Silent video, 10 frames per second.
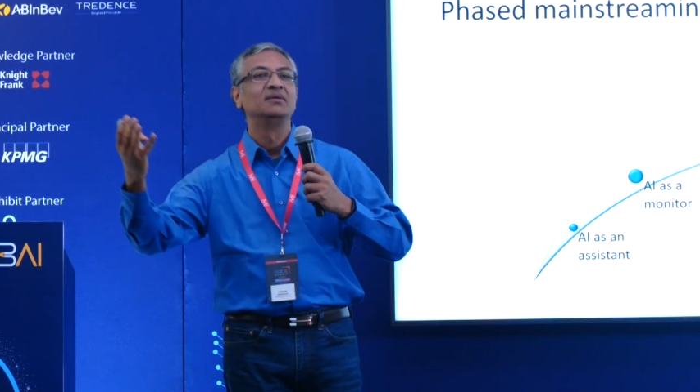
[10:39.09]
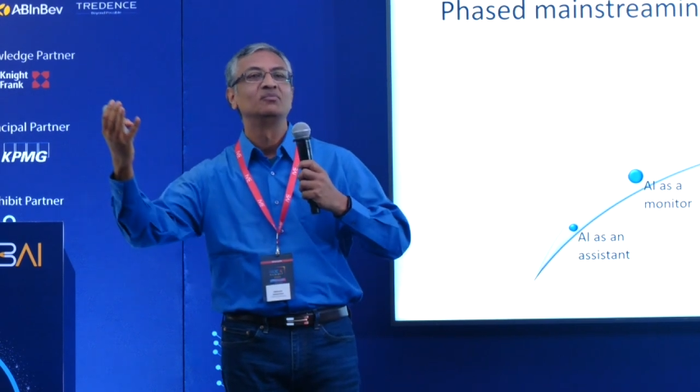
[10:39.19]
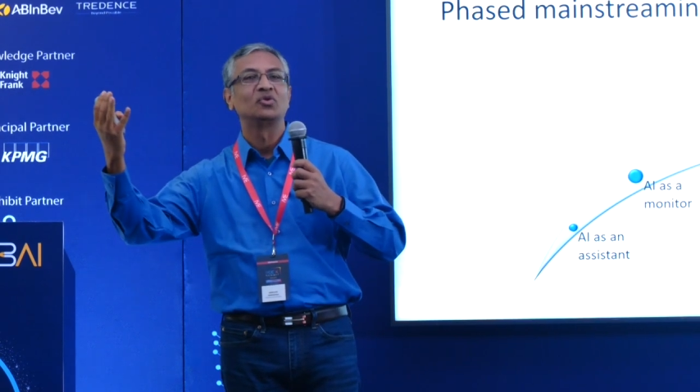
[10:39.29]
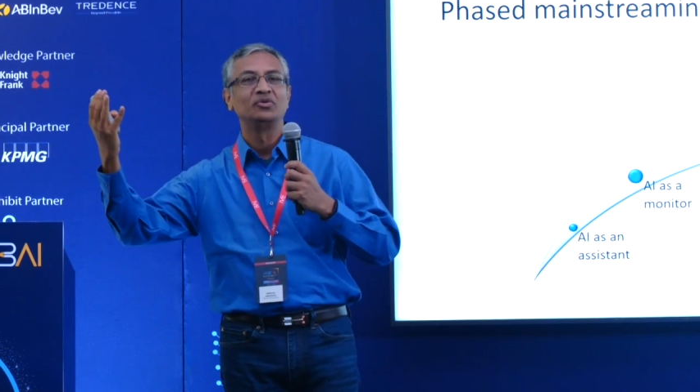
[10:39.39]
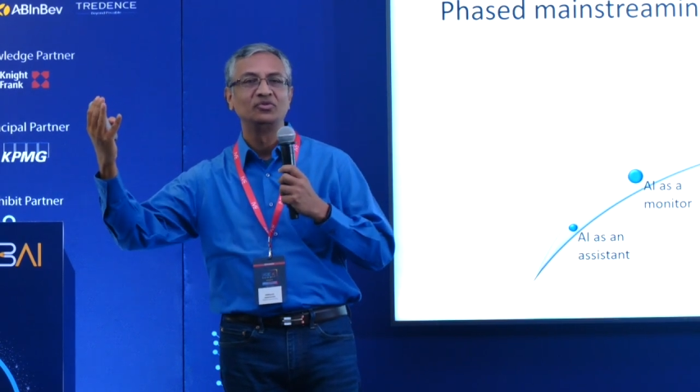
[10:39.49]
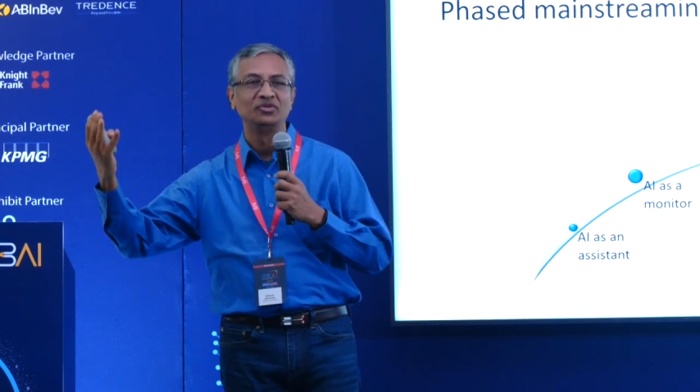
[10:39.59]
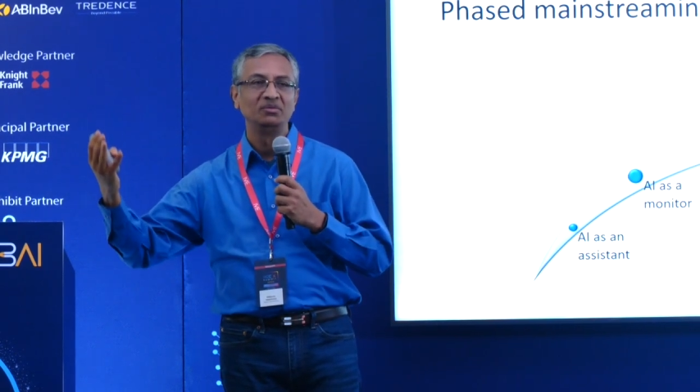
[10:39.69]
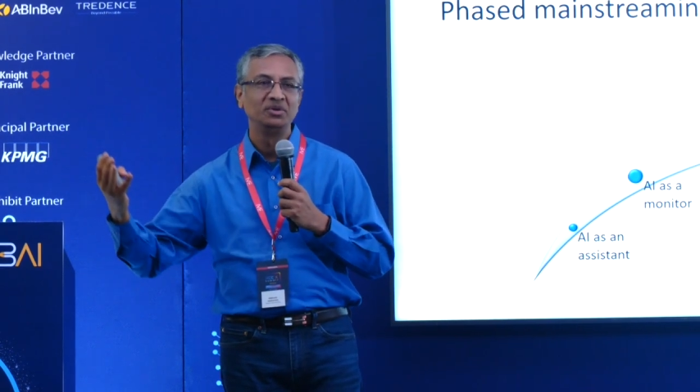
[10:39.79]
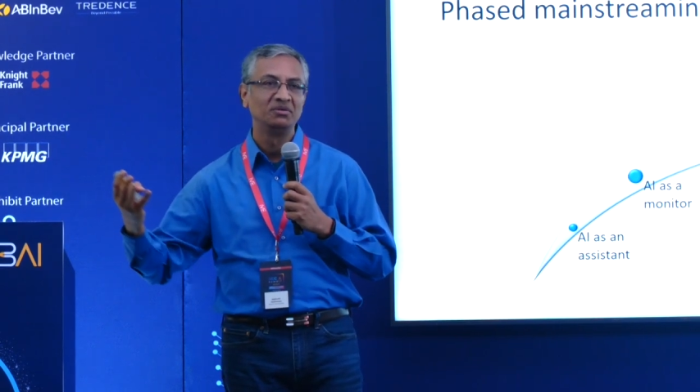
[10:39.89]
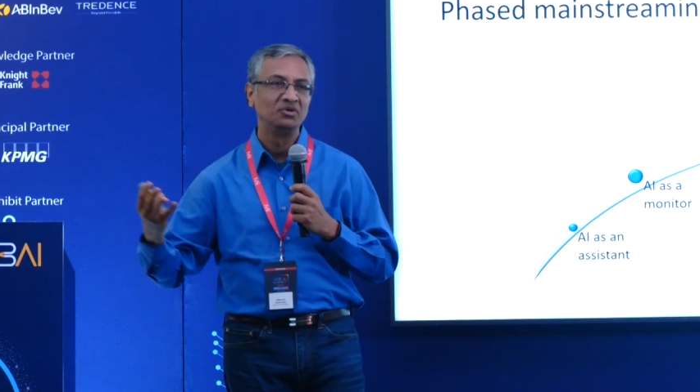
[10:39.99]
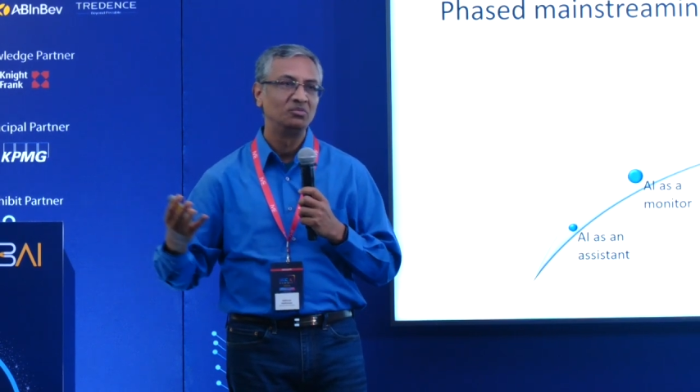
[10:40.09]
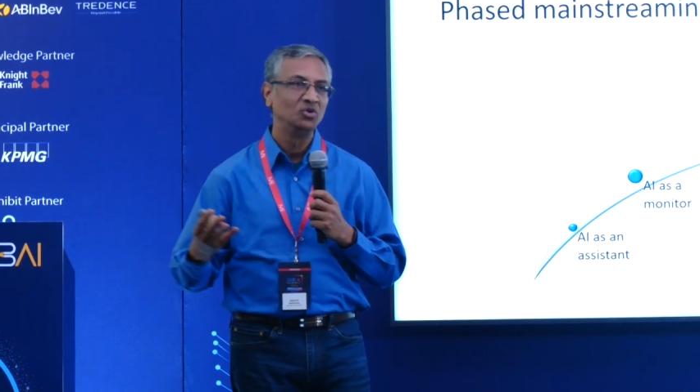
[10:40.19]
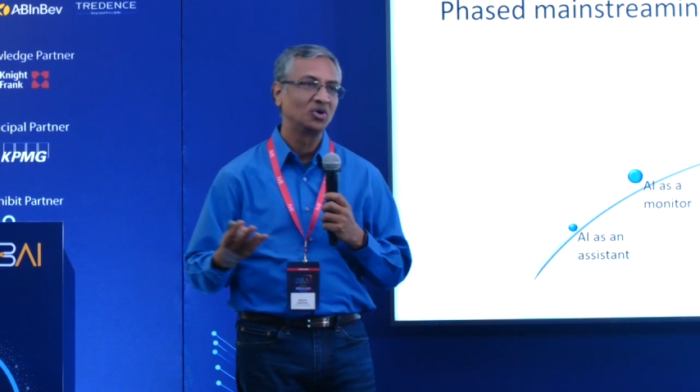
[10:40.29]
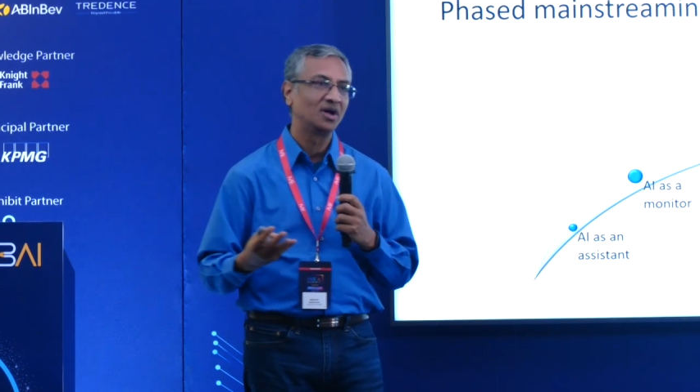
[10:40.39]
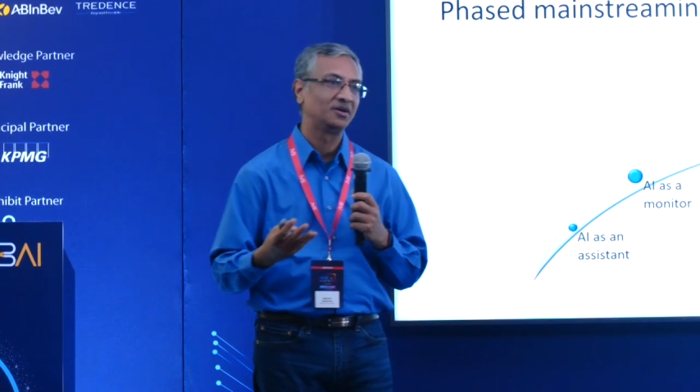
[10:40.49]
producing
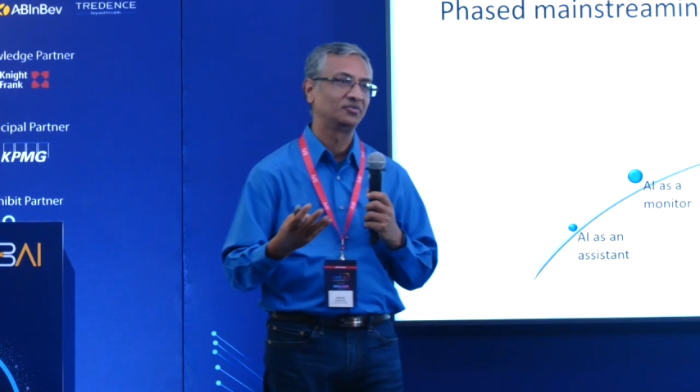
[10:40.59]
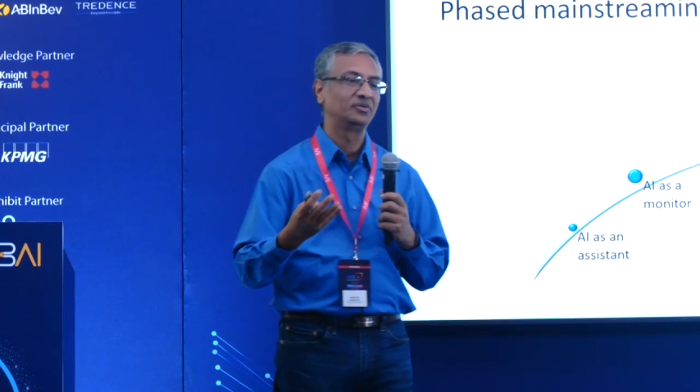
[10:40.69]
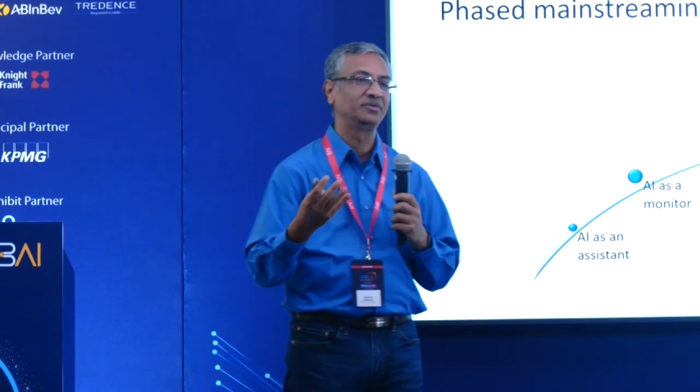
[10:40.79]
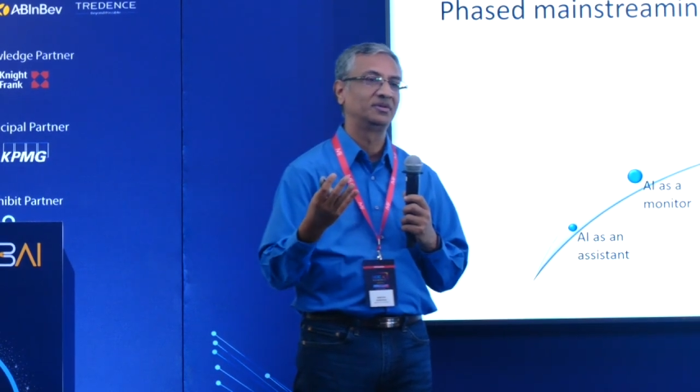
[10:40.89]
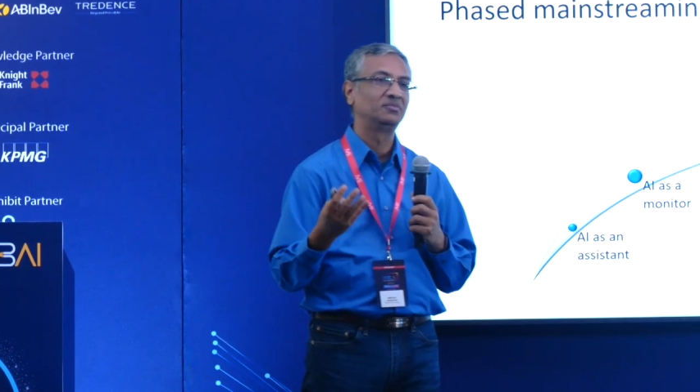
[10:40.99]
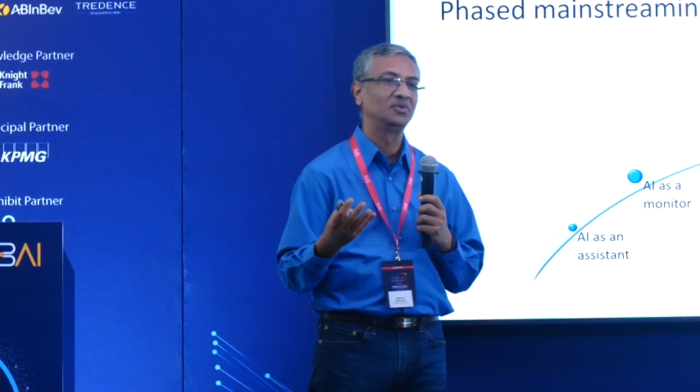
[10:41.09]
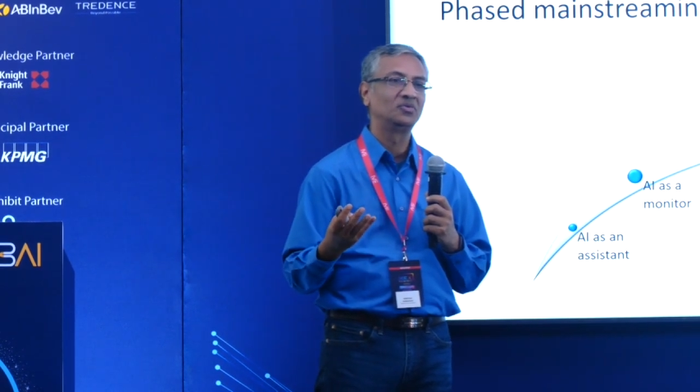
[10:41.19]
BMW cars, for example,